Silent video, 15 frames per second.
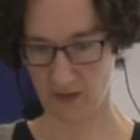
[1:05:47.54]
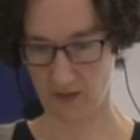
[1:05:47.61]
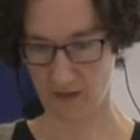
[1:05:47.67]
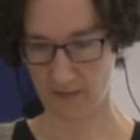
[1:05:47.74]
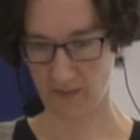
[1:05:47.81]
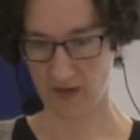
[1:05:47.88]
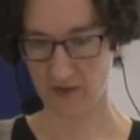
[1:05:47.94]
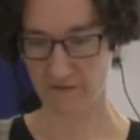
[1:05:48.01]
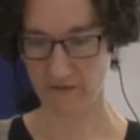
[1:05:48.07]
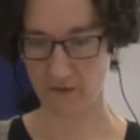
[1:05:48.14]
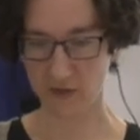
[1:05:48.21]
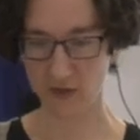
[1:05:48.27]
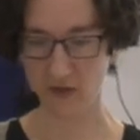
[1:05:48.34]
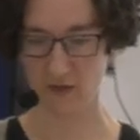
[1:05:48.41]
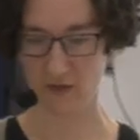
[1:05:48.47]
my
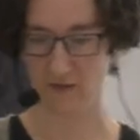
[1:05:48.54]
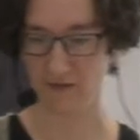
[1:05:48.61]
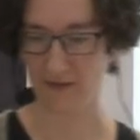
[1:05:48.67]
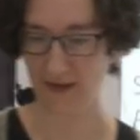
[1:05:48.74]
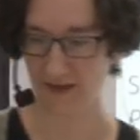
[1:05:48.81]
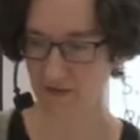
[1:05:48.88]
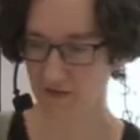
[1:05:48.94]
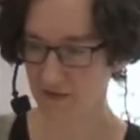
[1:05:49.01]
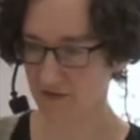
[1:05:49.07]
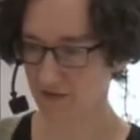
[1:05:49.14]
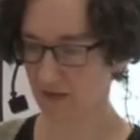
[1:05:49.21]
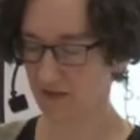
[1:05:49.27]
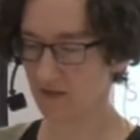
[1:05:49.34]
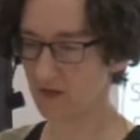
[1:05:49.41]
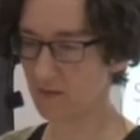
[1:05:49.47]
very last
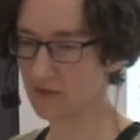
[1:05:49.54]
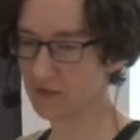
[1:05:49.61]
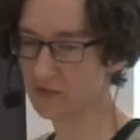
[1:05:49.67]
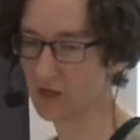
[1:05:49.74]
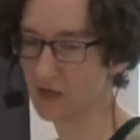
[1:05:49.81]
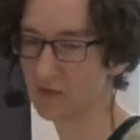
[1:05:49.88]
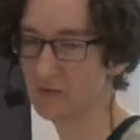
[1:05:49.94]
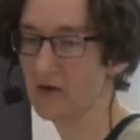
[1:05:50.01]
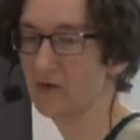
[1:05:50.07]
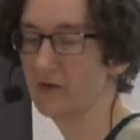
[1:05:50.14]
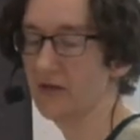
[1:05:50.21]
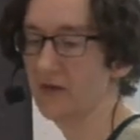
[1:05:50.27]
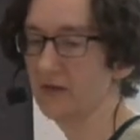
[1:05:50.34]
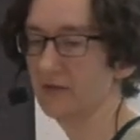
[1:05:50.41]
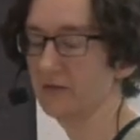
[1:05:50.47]
thing that I want to talk about
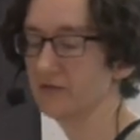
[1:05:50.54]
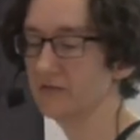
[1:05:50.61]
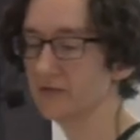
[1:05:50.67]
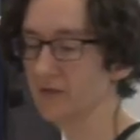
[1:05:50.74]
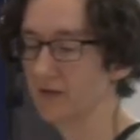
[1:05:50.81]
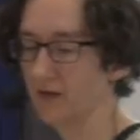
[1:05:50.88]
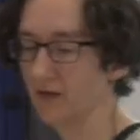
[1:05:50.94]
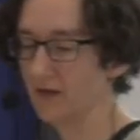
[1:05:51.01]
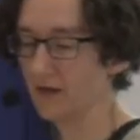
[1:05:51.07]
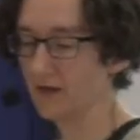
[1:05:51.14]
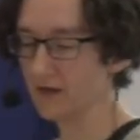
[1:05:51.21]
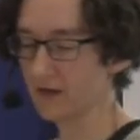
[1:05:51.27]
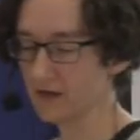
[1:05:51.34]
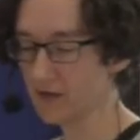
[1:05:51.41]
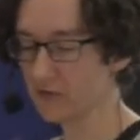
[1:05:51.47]
is
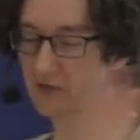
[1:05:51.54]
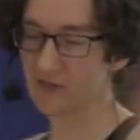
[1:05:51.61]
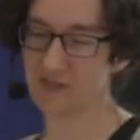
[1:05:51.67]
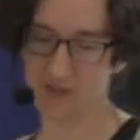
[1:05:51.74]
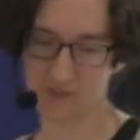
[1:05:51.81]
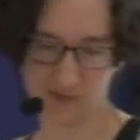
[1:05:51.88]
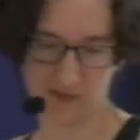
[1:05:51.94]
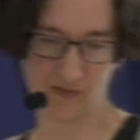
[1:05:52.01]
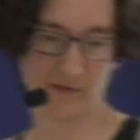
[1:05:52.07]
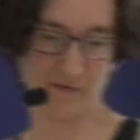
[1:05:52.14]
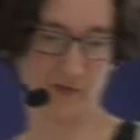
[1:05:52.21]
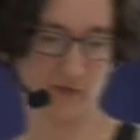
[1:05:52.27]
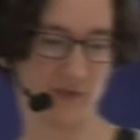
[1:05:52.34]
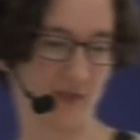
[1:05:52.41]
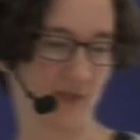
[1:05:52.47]
another example of
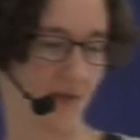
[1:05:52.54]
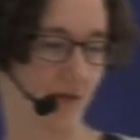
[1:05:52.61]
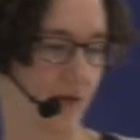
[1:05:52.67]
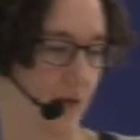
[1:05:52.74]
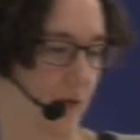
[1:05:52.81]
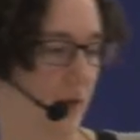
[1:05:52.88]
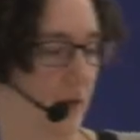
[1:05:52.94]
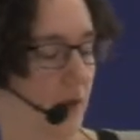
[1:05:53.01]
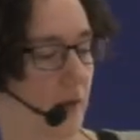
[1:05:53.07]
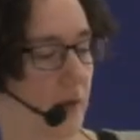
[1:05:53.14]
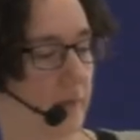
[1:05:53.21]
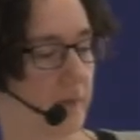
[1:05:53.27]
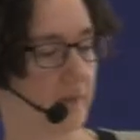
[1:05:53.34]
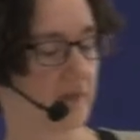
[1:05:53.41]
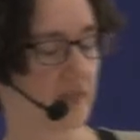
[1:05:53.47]
using
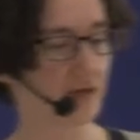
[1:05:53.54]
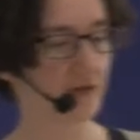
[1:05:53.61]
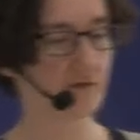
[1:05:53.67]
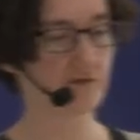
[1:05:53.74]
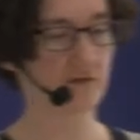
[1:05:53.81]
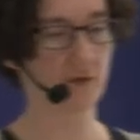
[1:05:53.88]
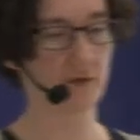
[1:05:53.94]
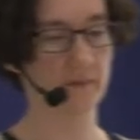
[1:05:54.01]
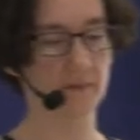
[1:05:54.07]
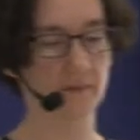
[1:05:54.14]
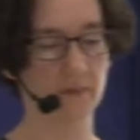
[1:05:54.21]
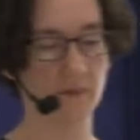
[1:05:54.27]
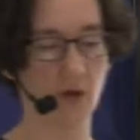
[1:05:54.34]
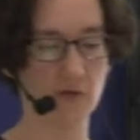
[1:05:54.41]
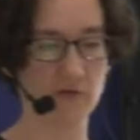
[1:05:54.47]
data
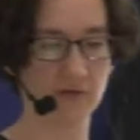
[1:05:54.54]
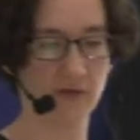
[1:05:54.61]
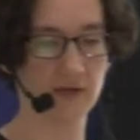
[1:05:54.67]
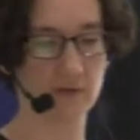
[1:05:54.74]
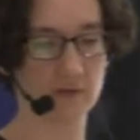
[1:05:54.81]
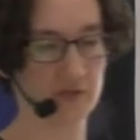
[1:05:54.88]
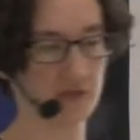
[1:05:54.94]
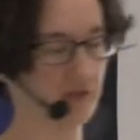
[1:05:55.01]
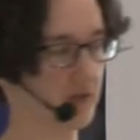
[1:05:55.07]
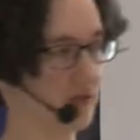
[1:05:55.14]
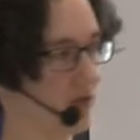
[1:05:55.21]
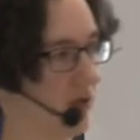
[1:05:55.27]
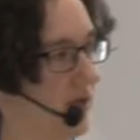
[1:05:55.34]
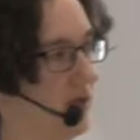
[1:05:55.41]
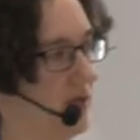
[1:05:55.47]
from other languages to
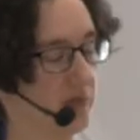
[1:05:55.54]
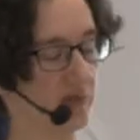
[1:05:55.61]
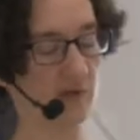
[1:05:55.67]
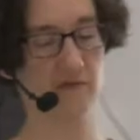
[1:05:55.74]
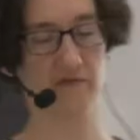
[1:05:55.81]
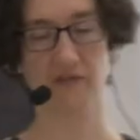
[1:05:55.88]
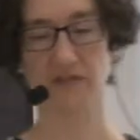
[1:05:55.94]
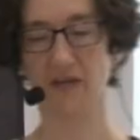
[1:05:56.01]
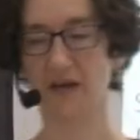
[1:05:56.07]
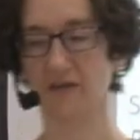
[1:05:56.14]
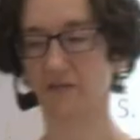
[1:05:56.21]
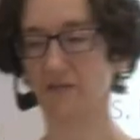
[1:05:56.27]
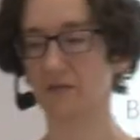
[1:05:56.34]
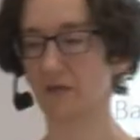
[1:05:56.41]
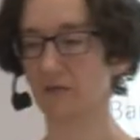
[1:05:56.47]
try and improve the
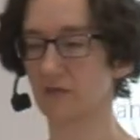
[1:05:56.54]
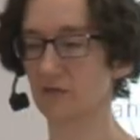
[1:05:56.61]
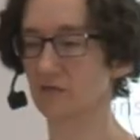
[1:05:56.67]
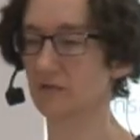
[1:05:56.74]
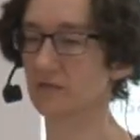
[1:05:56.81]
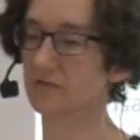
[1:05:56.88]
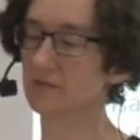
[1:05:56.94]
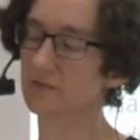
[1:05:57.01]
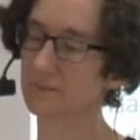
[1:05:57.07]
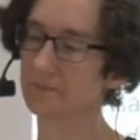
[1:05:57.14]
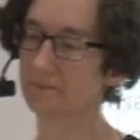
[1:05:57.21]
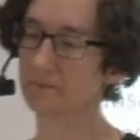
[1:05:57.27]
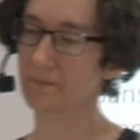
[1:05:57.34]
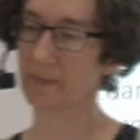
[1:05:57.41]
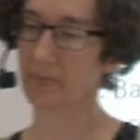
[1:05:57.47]
task of interest.
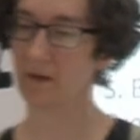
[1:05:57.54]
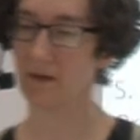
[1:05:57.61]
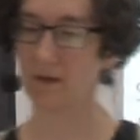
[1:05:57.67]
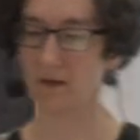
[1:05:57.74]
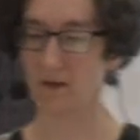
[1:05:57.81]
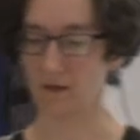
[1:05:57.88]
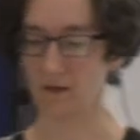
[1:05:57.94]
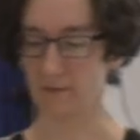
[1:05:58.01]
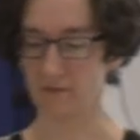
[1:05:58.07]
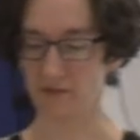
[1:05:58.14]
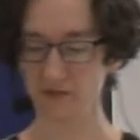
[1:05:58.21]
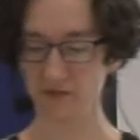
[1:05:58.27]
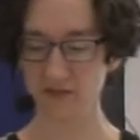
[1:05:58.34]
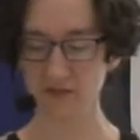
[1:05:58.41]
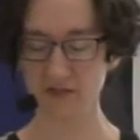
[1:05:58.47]
So
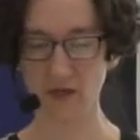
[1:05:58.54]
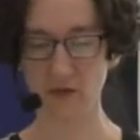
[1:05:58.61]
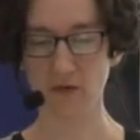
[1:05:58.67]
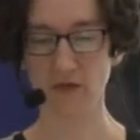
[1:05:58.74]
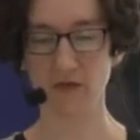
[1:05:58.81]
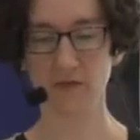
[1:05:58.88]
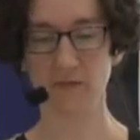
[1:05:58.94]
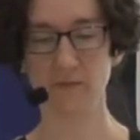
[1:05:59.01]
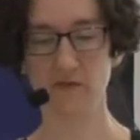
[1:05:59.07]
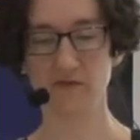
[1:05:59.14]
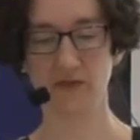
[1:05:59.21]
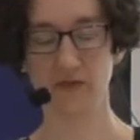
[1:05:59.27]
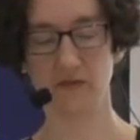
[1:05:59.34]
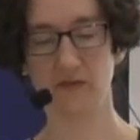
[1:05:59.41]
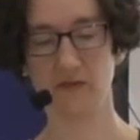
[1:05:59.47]
this is now
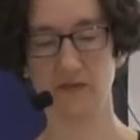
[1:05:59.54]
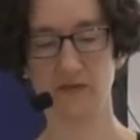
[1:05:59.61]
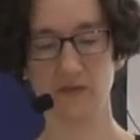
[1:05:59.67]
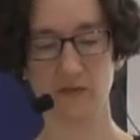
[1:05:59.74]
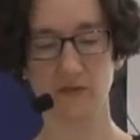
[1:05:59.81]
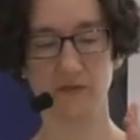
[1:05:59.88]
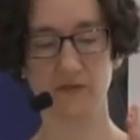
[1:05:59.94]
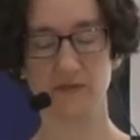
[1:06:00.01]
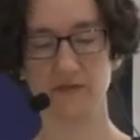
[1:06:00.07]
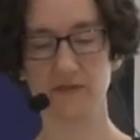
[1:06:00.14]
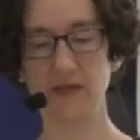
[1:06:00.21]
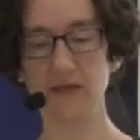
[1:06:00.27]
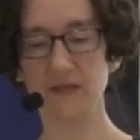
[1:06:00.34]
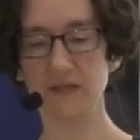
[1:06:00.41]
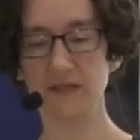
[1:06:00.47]
moving to a
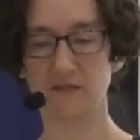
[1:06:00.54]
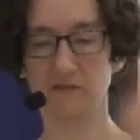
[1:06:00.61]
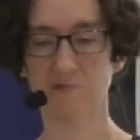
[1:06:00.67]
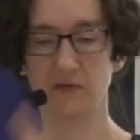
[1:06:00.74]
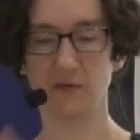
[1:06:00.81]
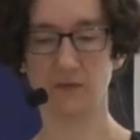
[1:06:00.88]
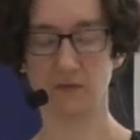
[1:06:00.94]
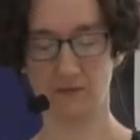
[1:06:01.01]
slightly different